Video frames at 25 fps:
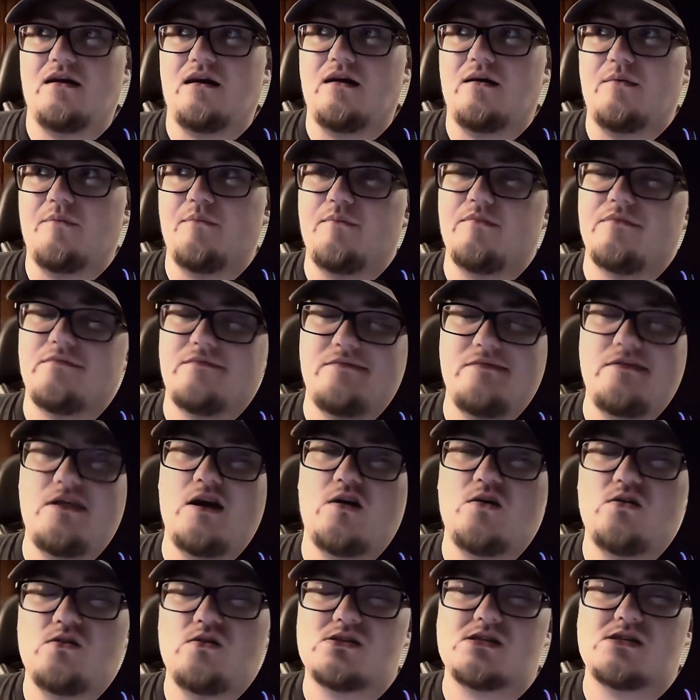
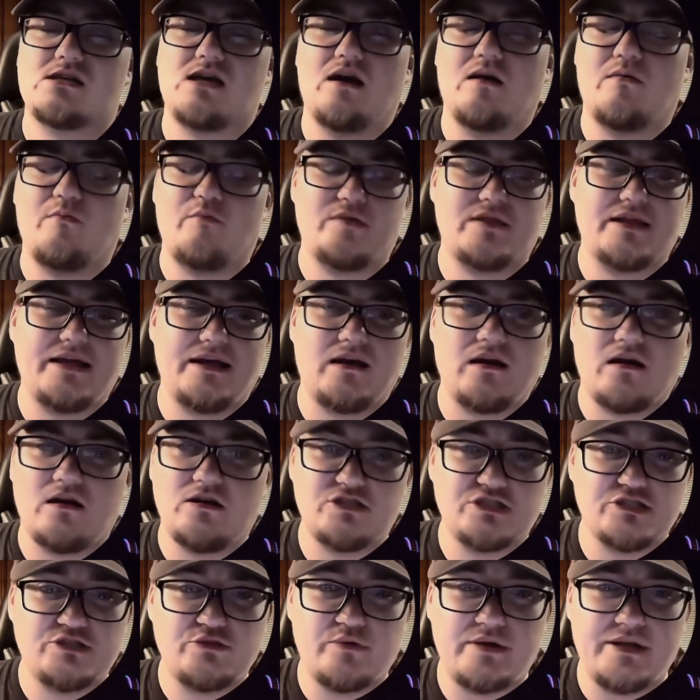Those come with, like,
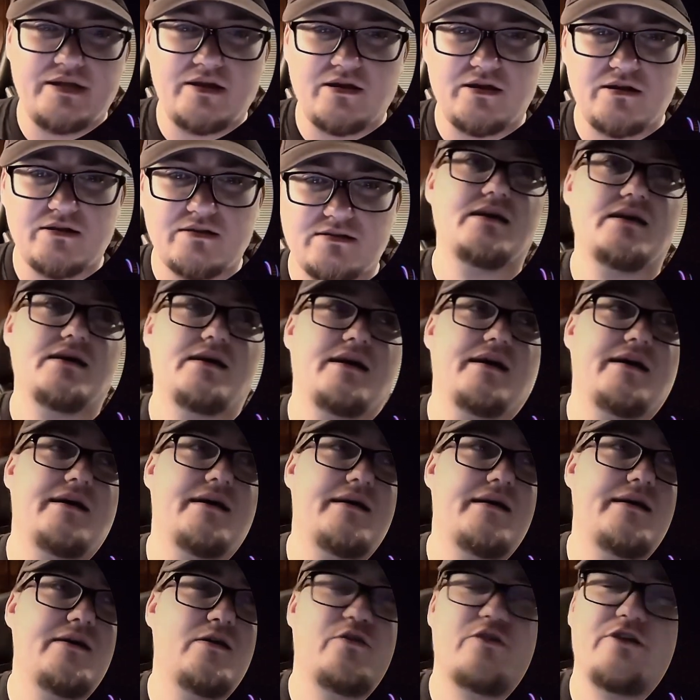120 hertz,
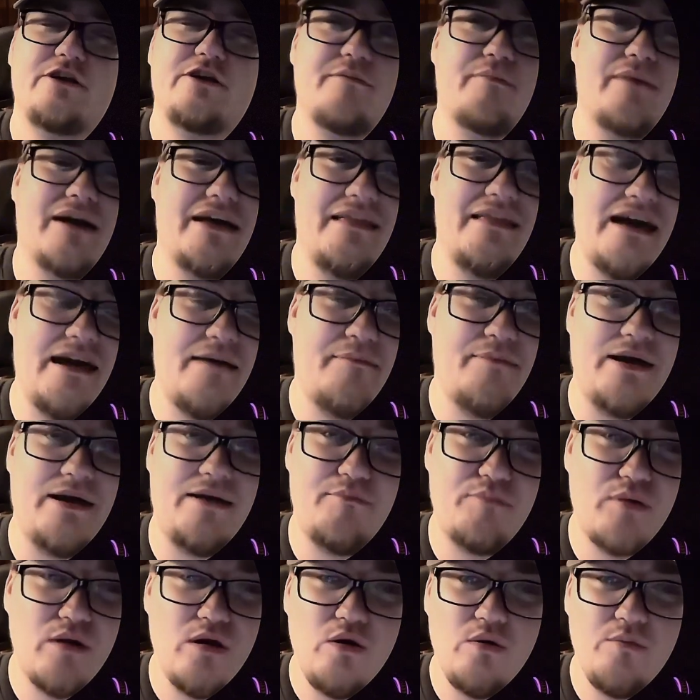or you can buy the iPad
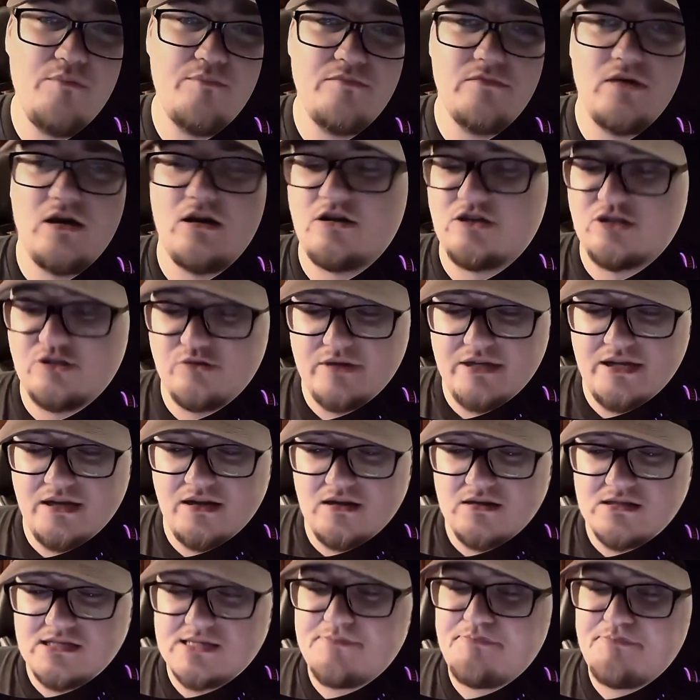Pro, 120
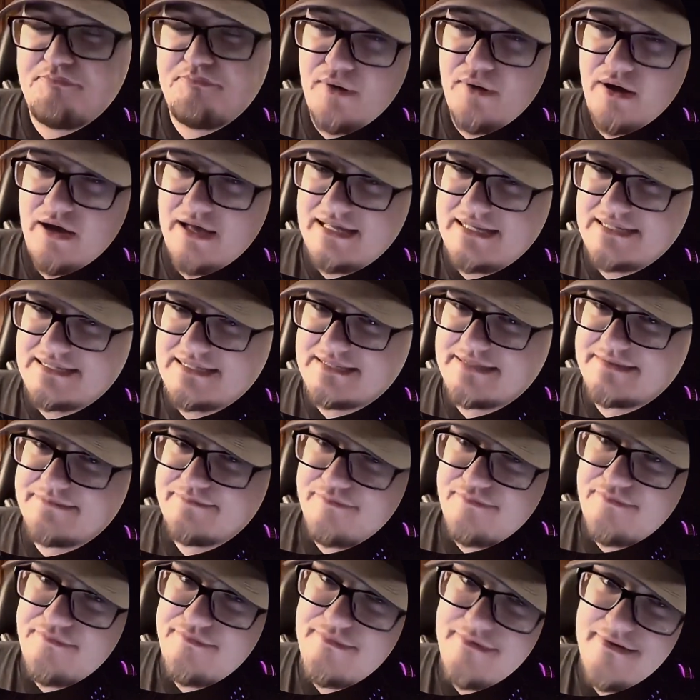hertz. But
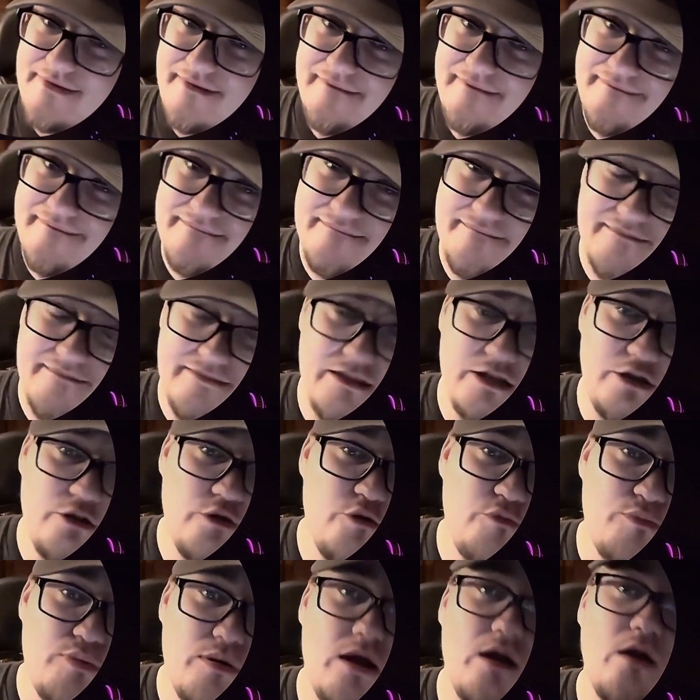the new
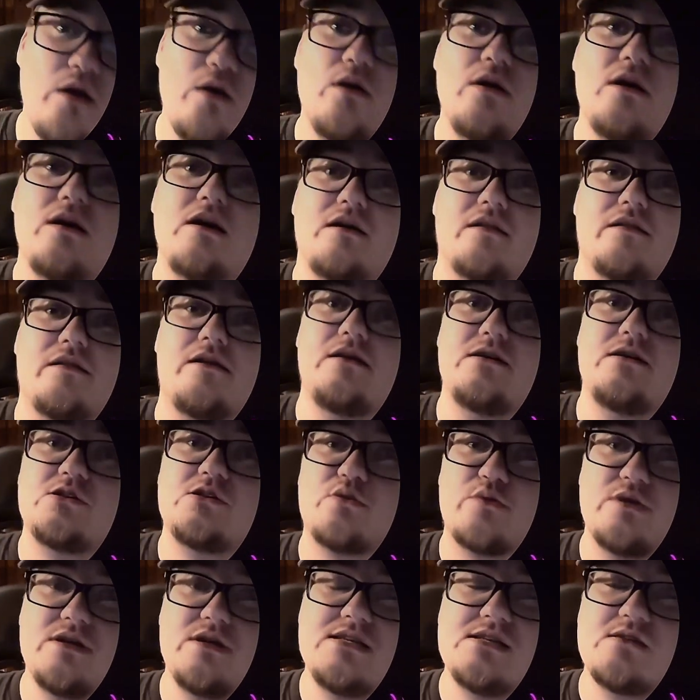Pro, there is a
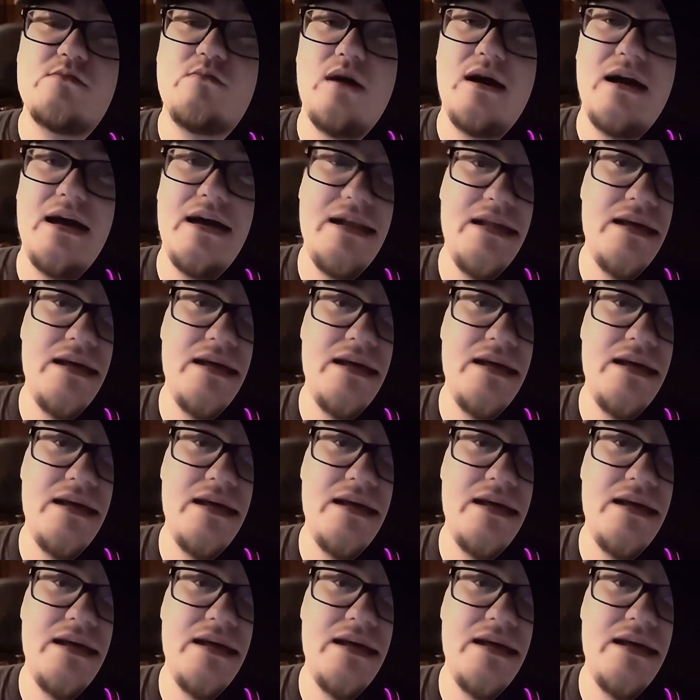reason why I didn't